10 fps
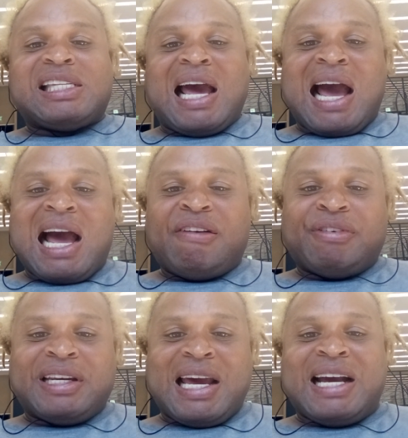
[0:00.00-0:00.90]
to have
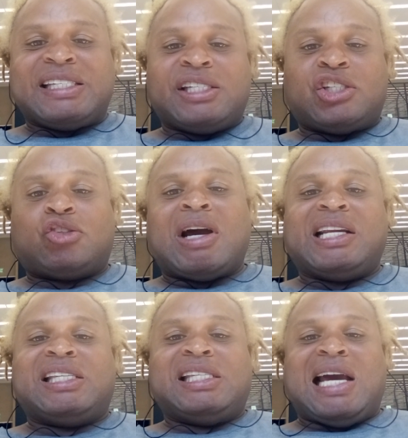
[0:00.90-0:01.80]
an exit
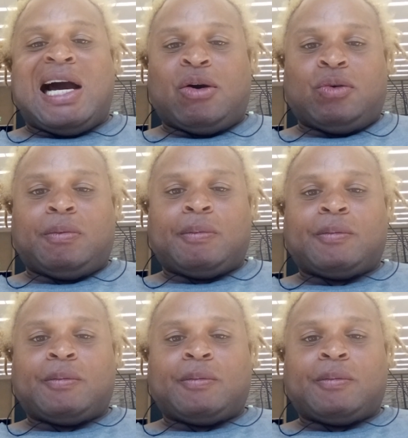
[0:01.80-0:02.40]
strategy out